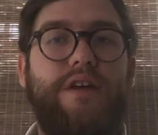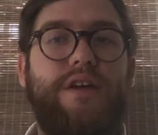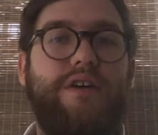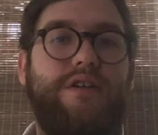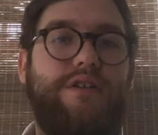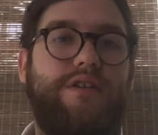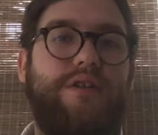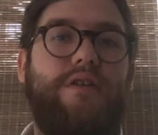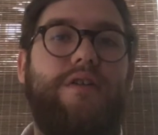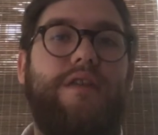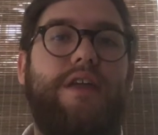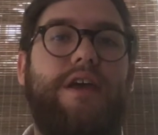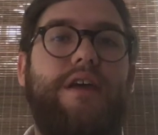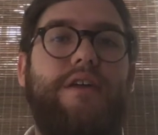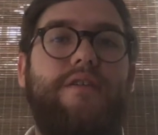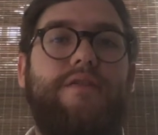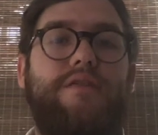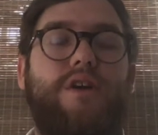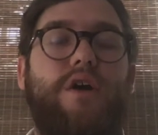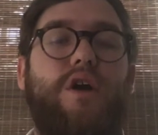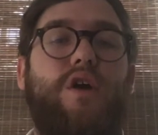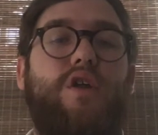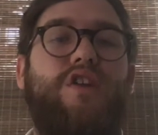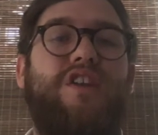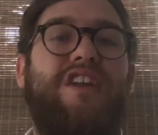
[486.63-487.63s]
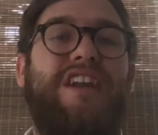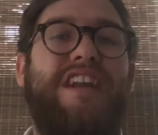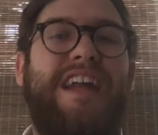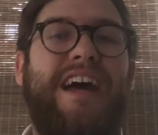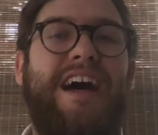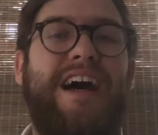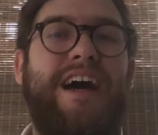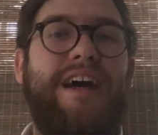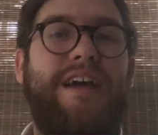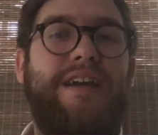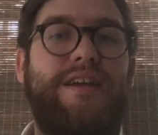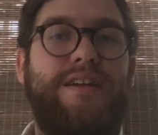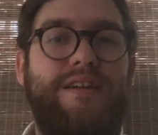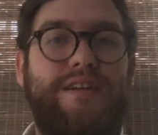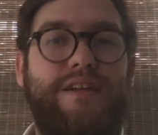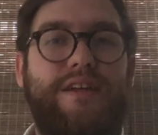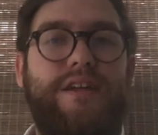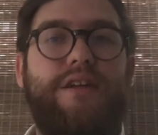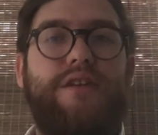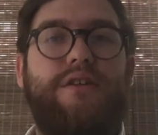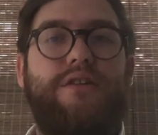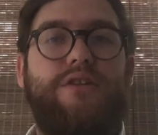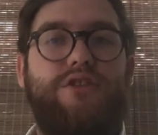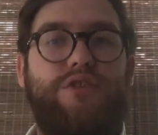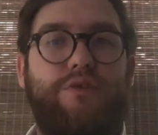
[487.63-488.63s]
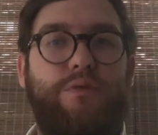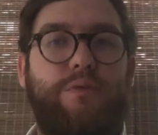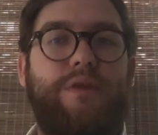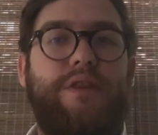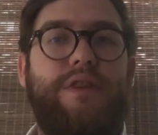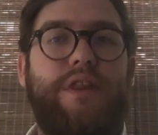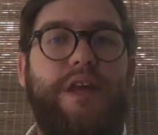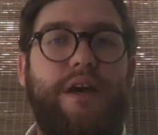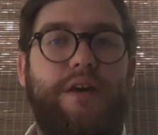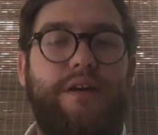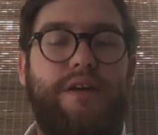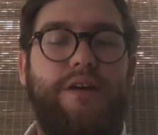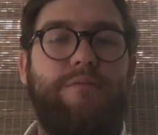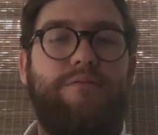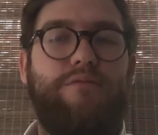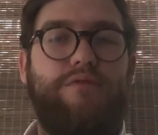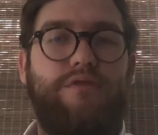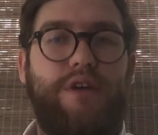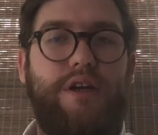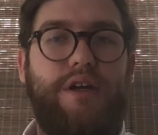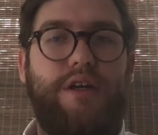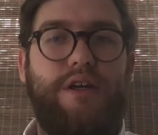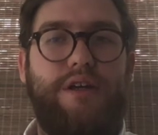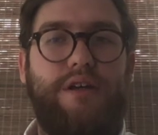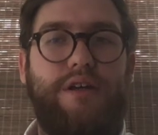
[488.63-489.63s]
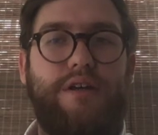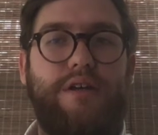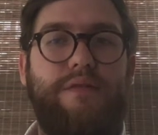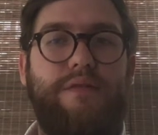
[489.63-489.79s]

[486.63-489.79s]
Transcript: So they have gone 9 years without upgrading.